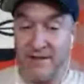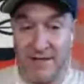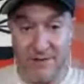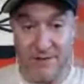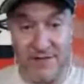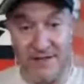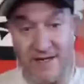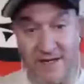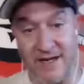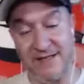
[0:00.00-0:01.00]
when
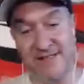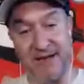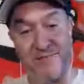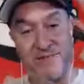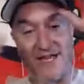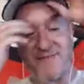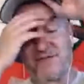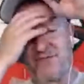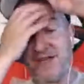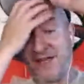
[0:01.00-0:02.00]
uh, Skip came to
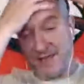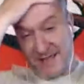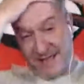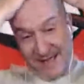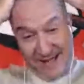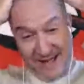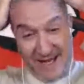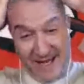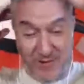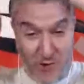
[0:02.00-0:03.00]
me in uh,
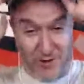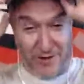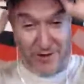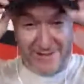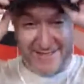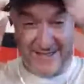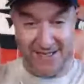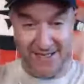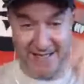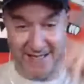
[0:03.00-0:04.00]
New Orleans
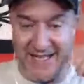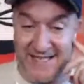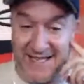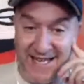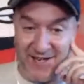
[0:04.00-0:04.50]
and said he